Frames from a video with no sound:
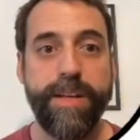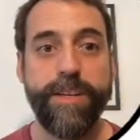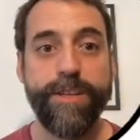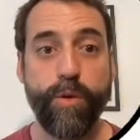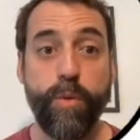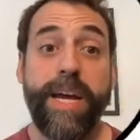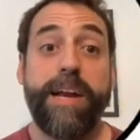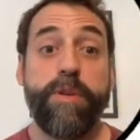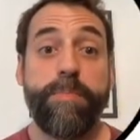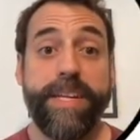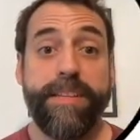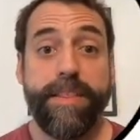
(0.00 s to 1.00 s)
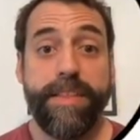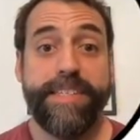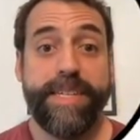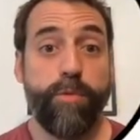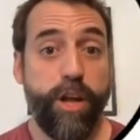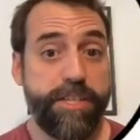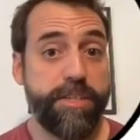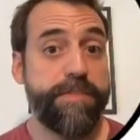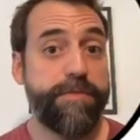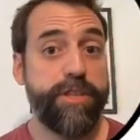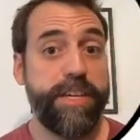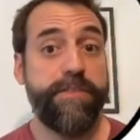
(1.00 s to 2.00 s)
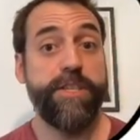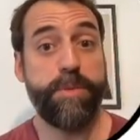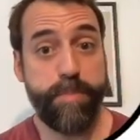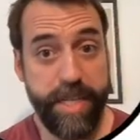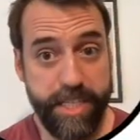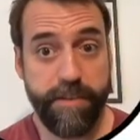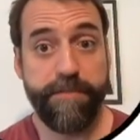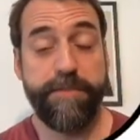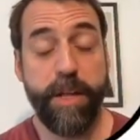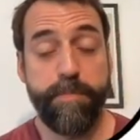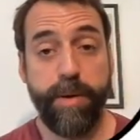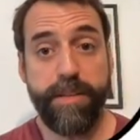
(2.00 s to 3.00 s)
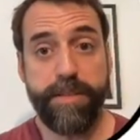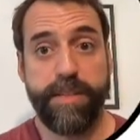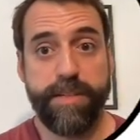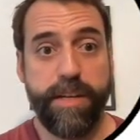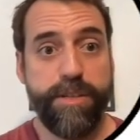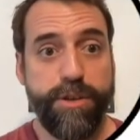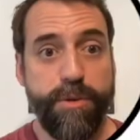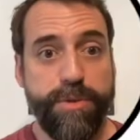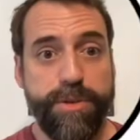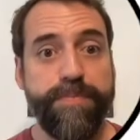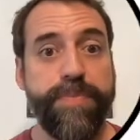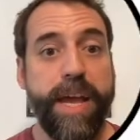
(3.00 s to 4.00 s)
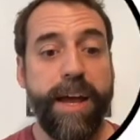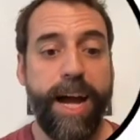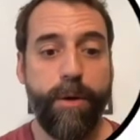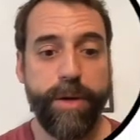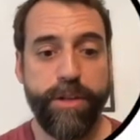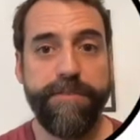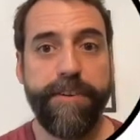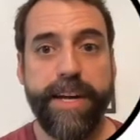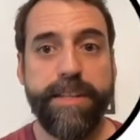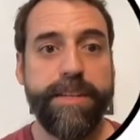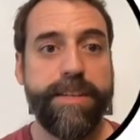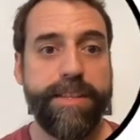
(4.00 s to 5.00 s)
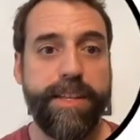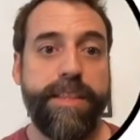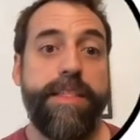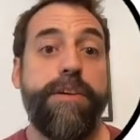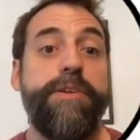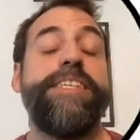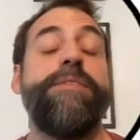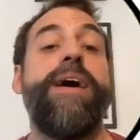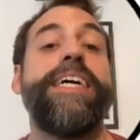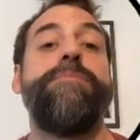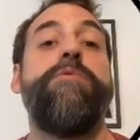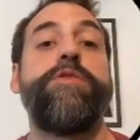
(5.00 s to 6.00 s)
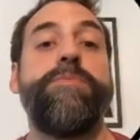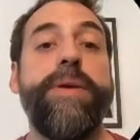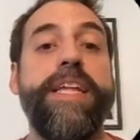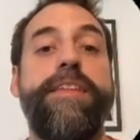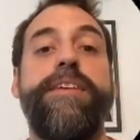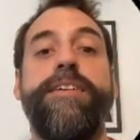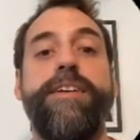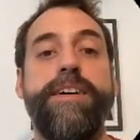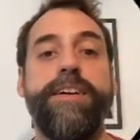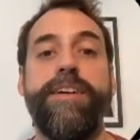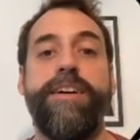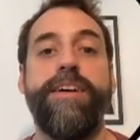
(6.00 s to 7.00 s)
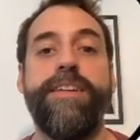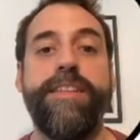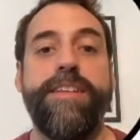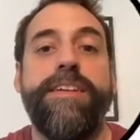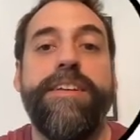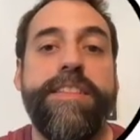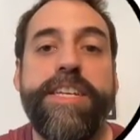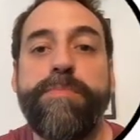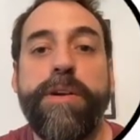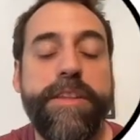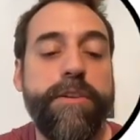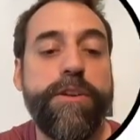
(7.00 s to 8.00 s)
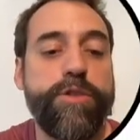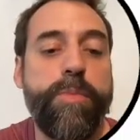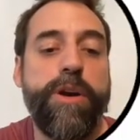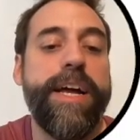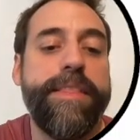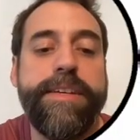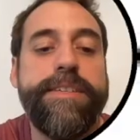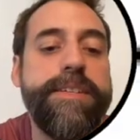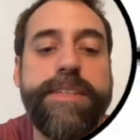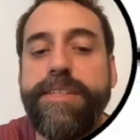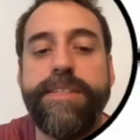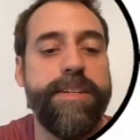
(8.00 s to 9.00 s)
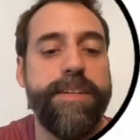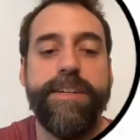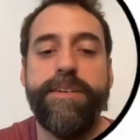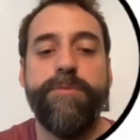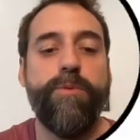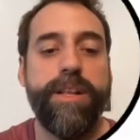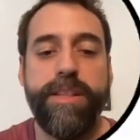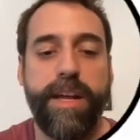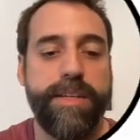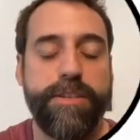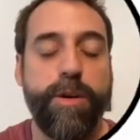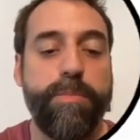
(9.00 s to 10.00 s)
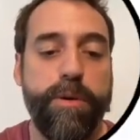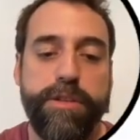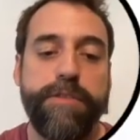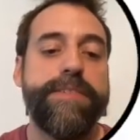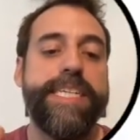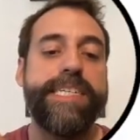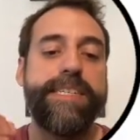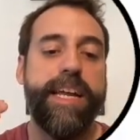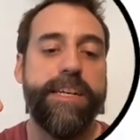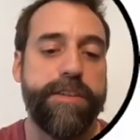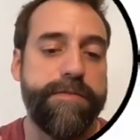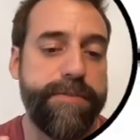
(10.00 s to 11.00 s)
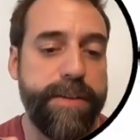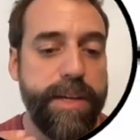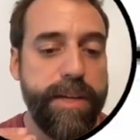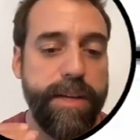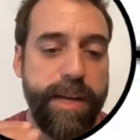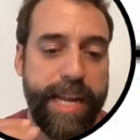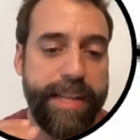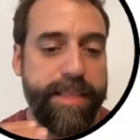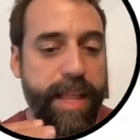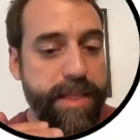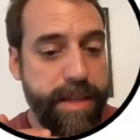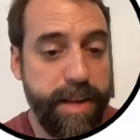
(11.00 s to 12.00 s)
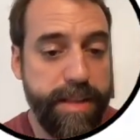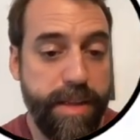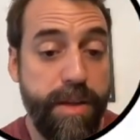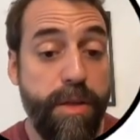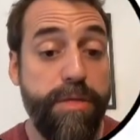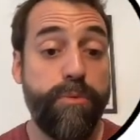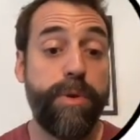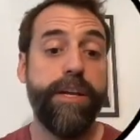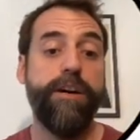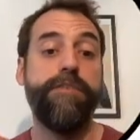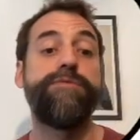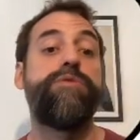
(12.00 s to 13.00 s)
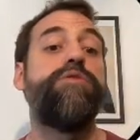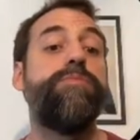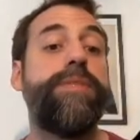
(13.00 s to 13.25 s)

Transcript: So we can repeat these simulations for different speeds of field pulses as I showed you, and we do find that there is a maximum speed, and in this particular superlattice, this one that is composed of 6 layers of lead titanate, 3 of transium